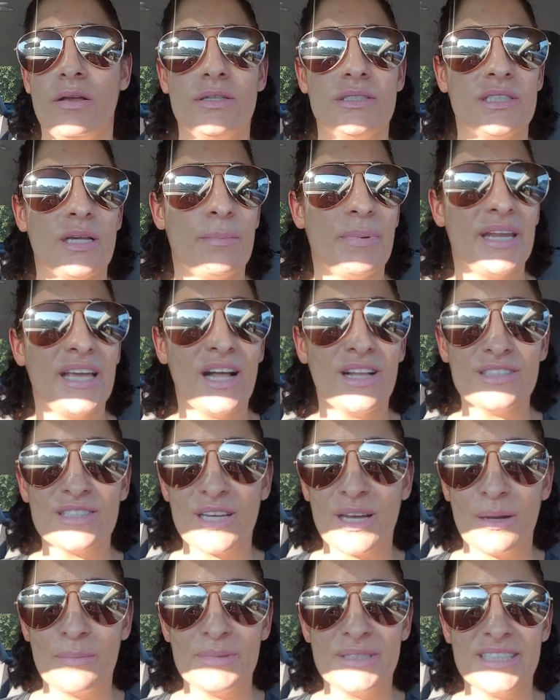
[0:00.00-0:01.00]
Somebody
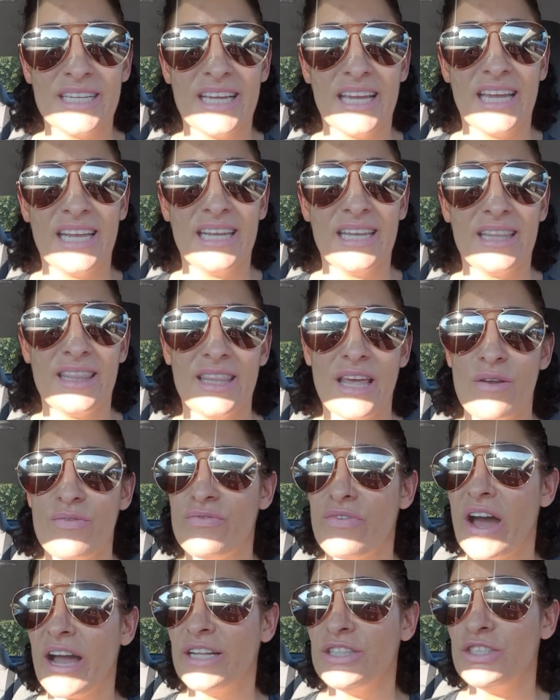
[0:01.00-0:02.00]
else comes in, they
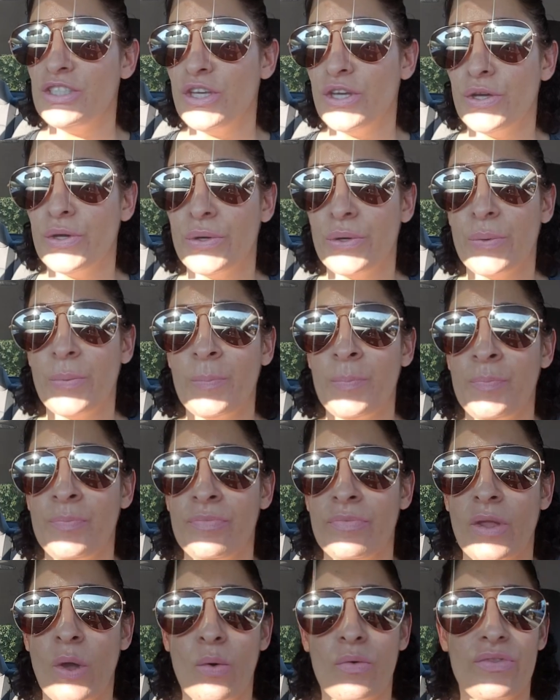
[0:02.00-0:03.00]
find you,
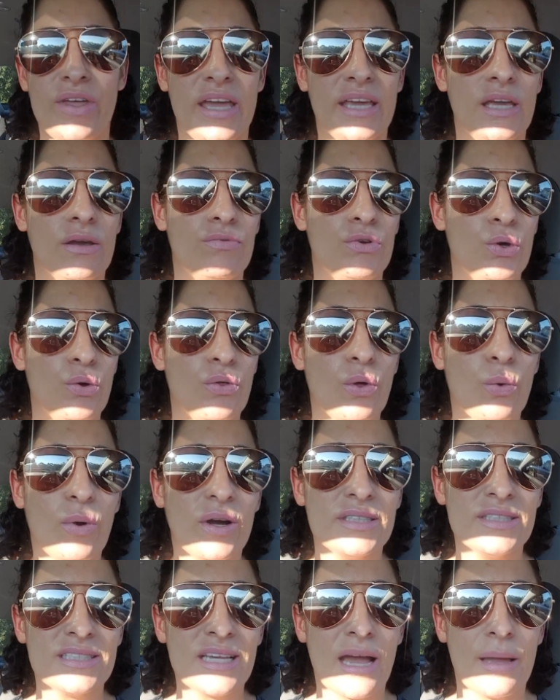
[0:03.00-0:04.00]
they give you the
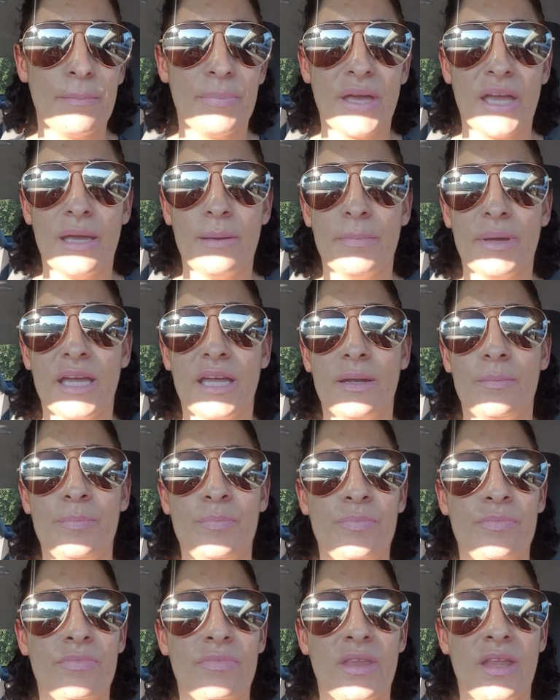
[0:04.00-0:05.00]
one-time payment.
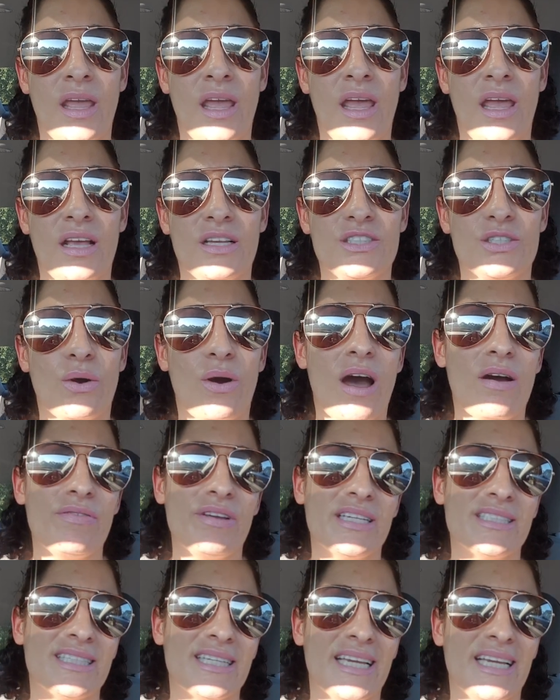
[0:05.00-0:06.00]
So
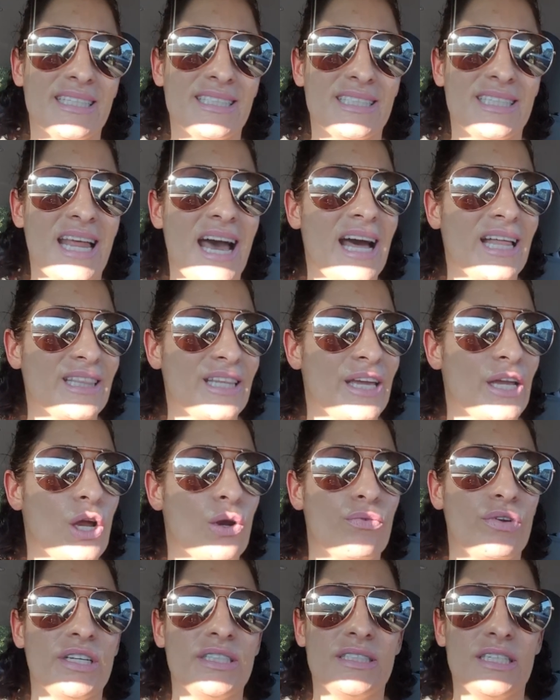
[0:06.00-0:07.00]
obviously it's not like
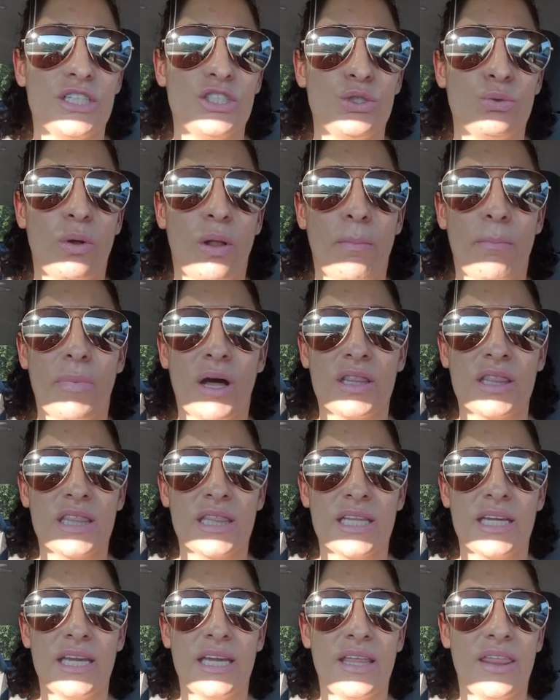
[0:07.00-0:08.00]
a residual
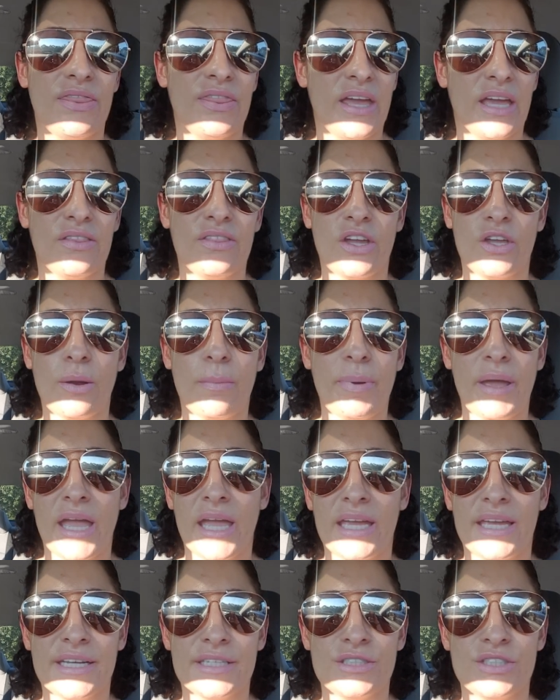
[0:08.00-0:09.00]
monthly thing that you're
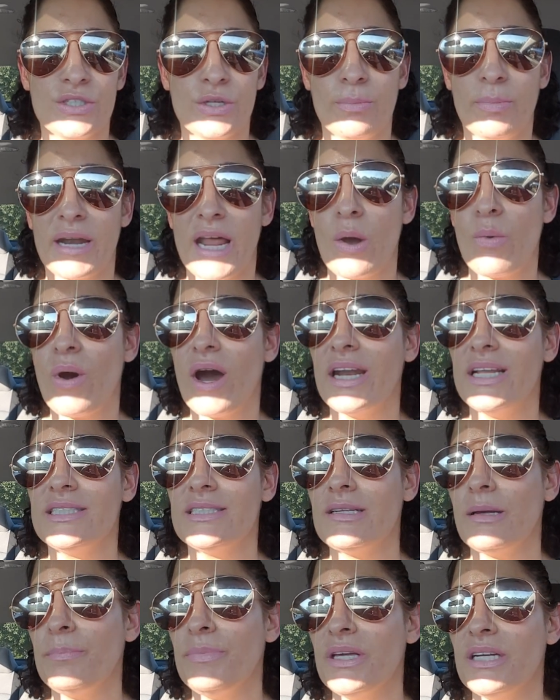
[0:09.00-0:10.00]
paying into, but I wanted
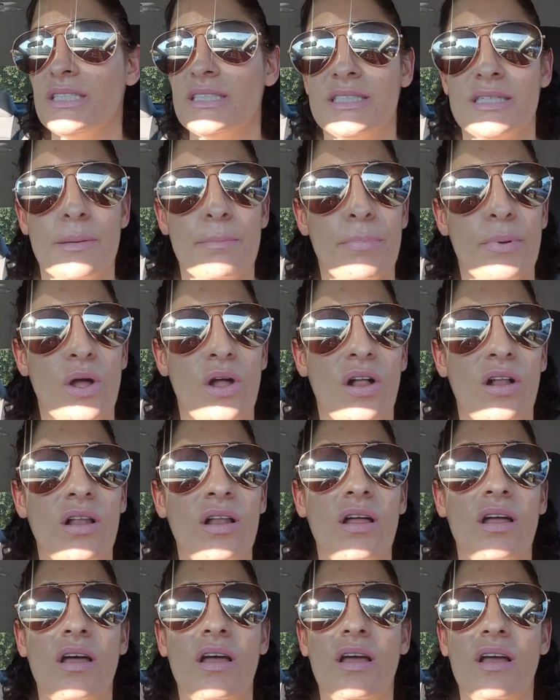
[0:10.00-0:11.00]
something
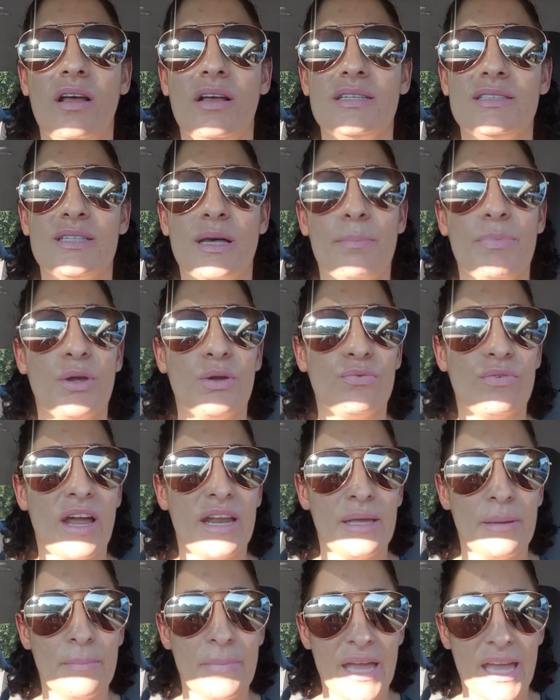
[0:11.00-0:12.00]
simple, something
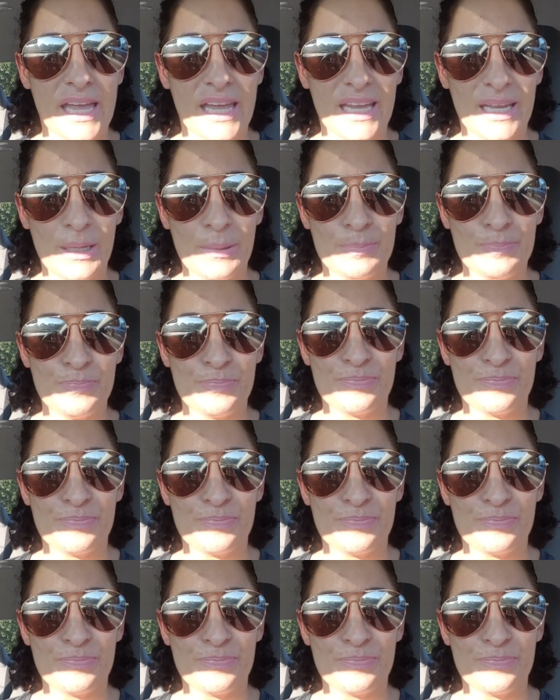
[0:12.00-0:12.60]
ready-made.